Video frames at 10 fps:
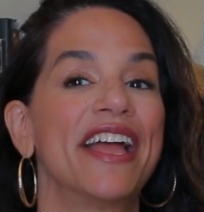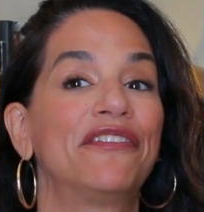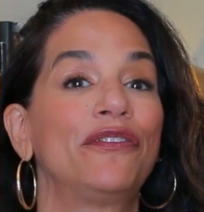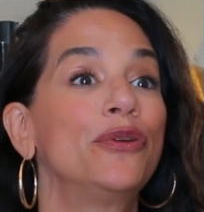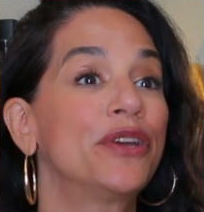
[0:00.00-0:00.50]

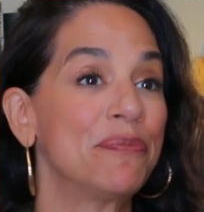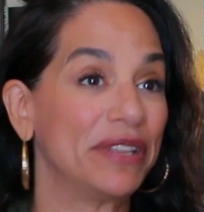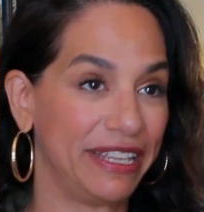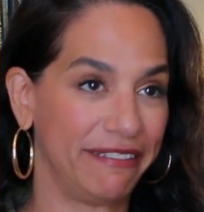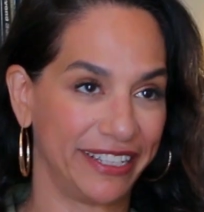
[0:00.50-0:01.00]
If you can
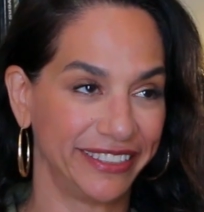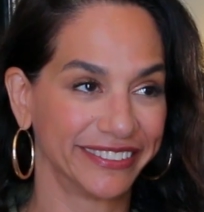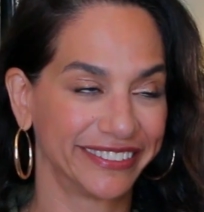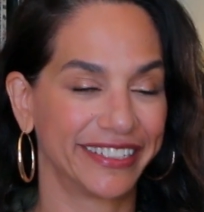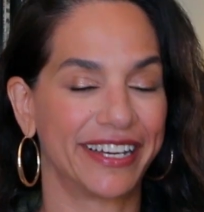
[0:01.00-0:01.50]
believe
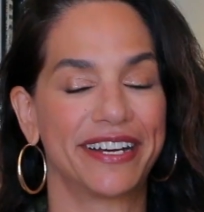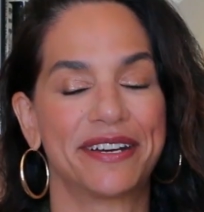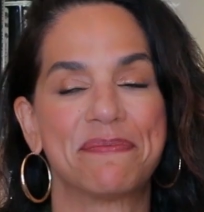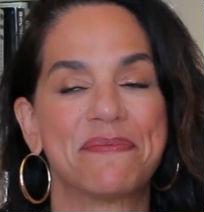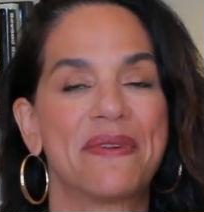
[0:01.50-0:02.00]
it,
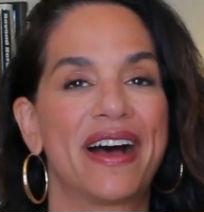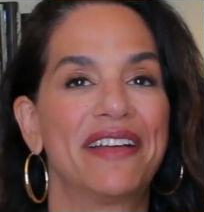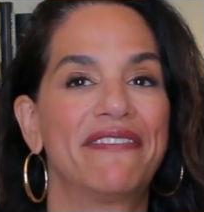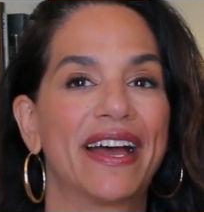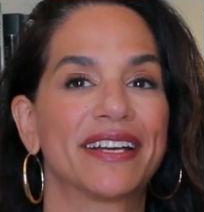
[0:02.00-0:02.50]

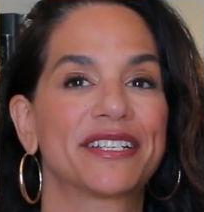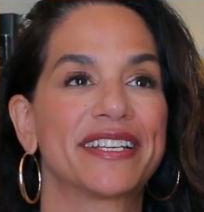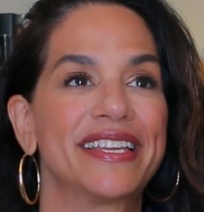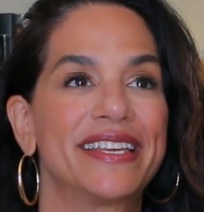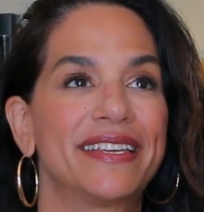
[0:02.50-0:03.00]
I've
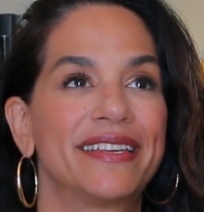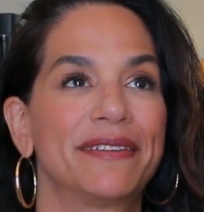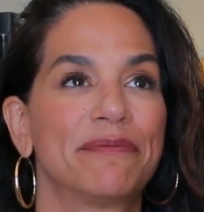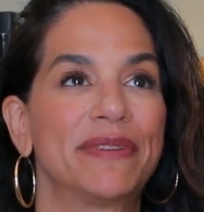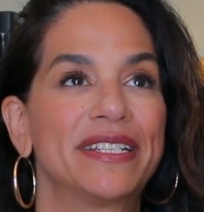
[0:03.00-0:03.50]

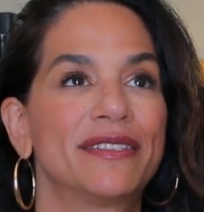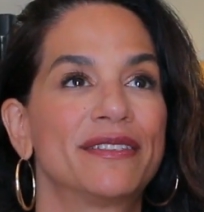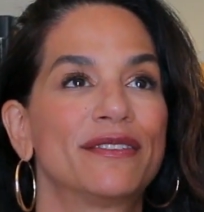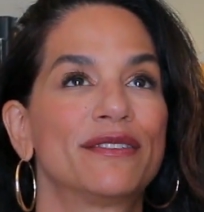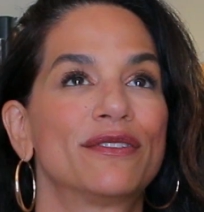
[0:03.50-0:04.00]
actually
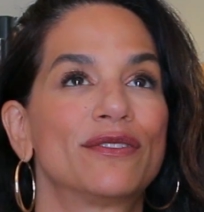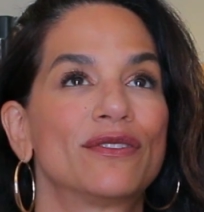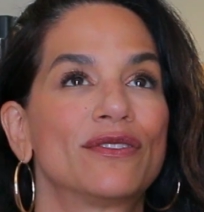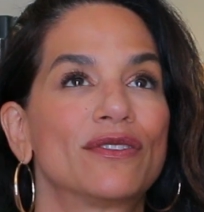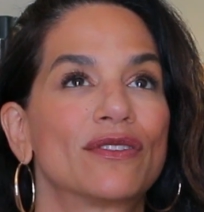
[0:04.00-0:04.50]
been
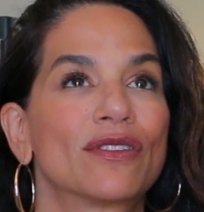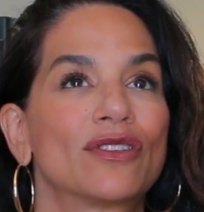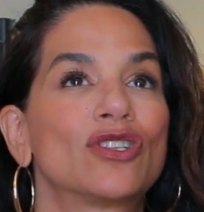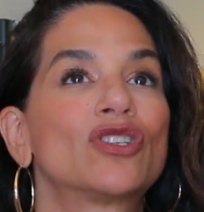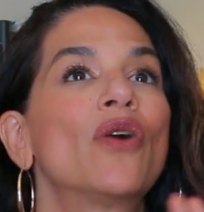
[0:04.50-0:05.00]

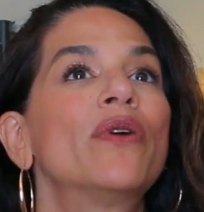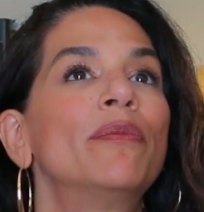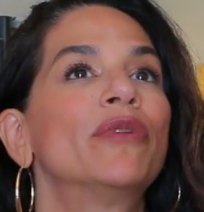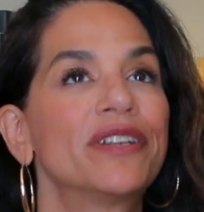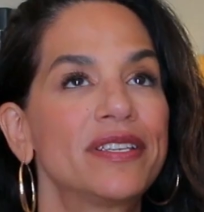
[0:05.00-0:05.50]
so
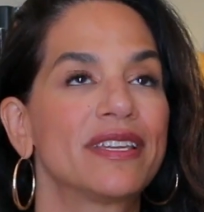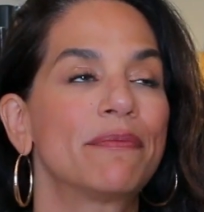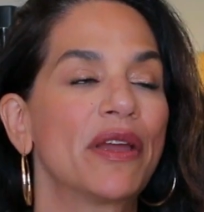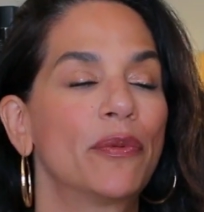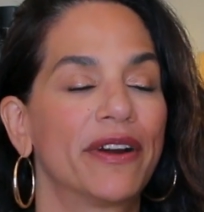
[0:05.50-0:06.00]
immersed in
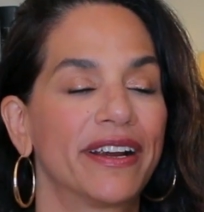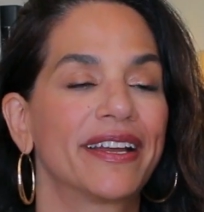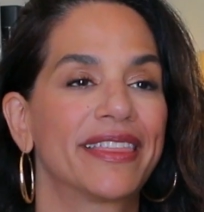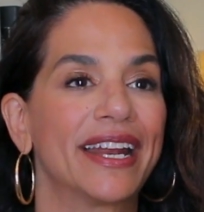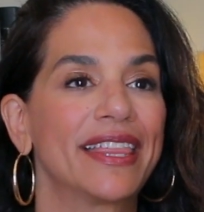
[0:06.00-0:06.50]
my
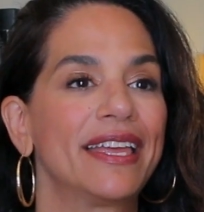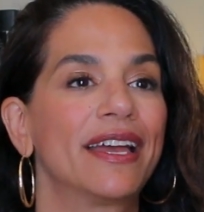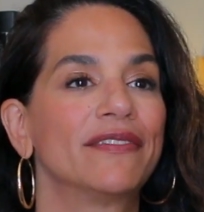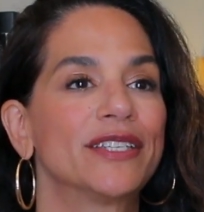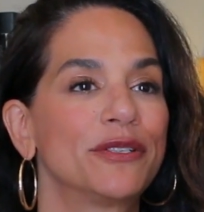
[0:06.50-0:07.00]
work that I think
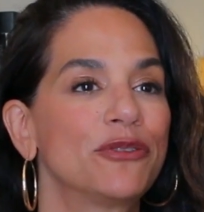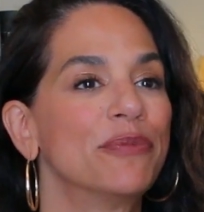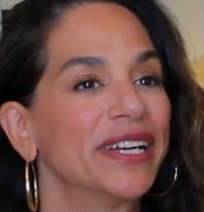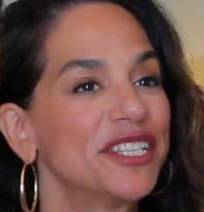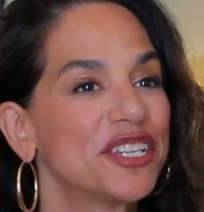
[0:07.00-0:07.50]
I've done too
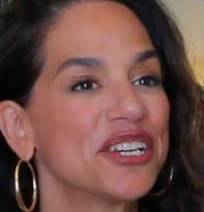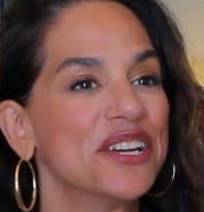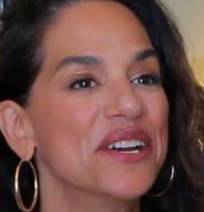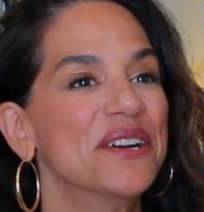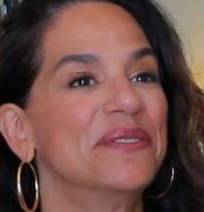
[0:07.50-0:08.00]
much,
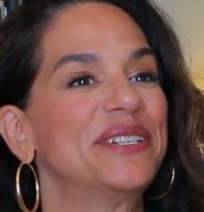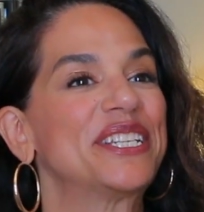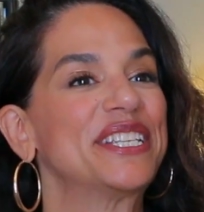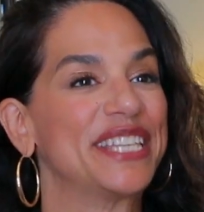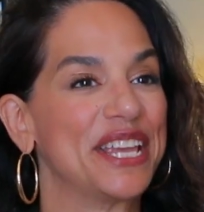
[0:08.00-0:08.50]
which
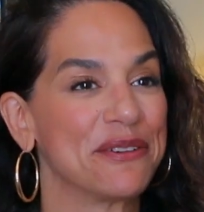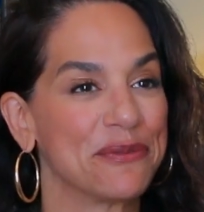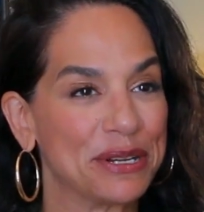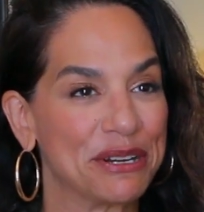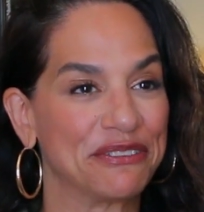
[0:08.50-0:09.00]
is saying
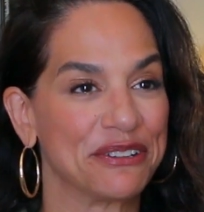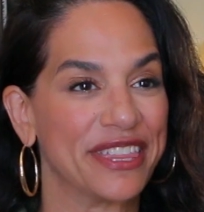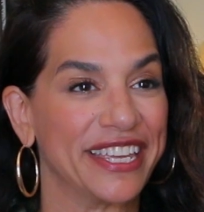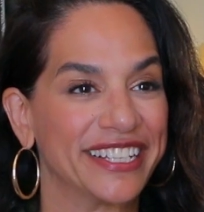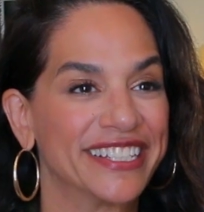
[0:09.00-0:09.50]
wonderful
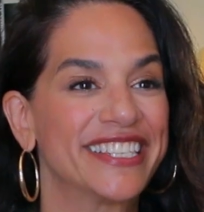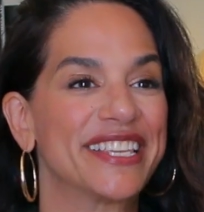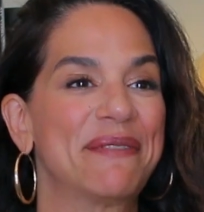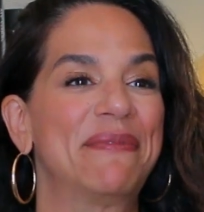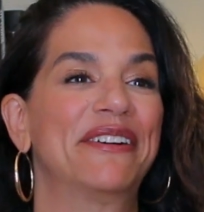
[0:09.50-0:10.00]
things
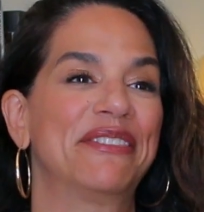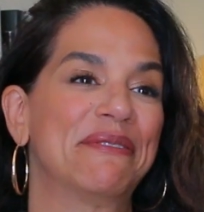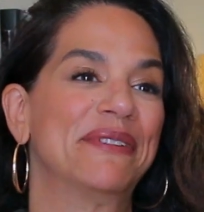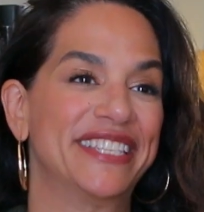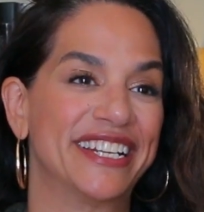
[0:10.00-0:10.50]
about
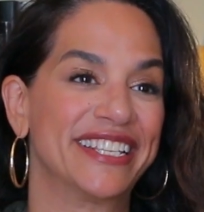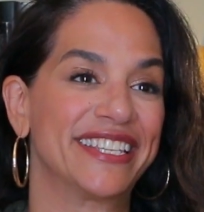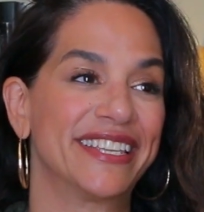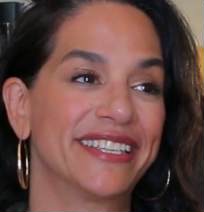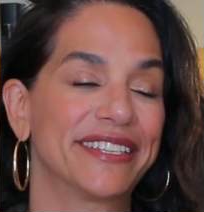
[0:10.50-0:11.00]
the
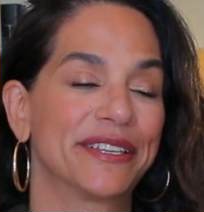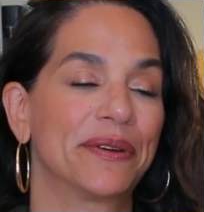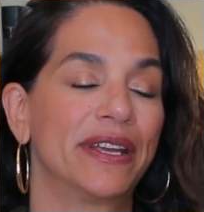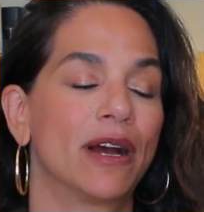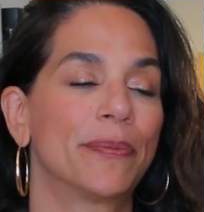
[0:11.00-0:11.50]
residency. This is a
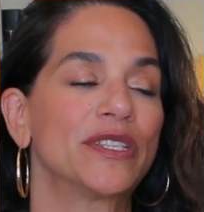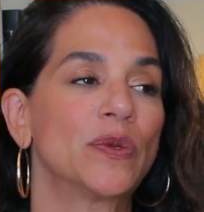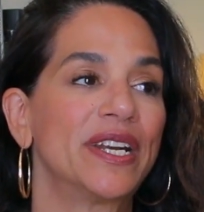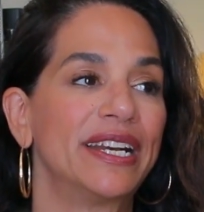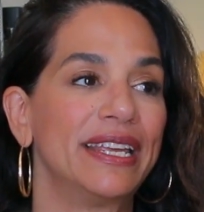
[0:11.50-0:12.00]
great
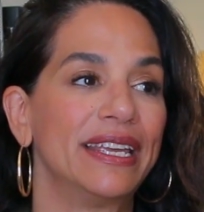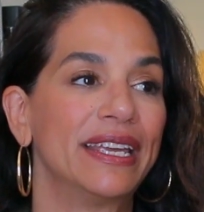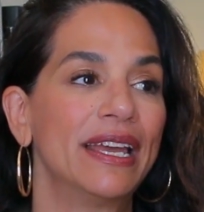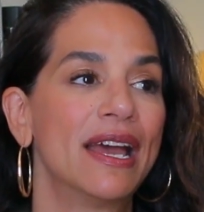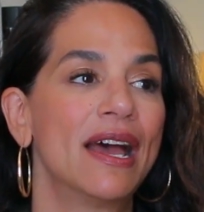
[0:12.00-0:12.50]
opportunity.